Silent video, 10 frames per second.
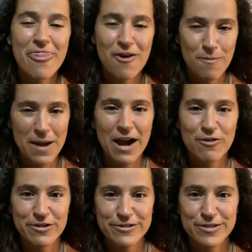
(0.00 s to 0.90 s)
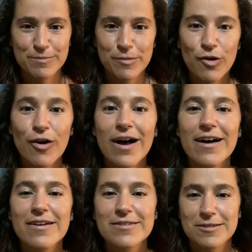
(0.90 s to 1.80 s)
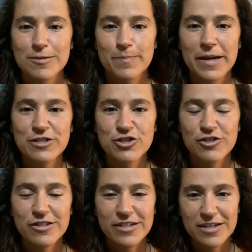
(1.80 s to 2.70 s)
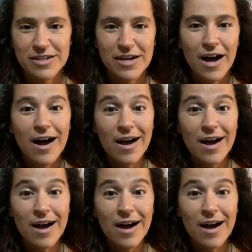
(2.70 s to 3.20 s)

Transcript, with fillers: the power symbol, especially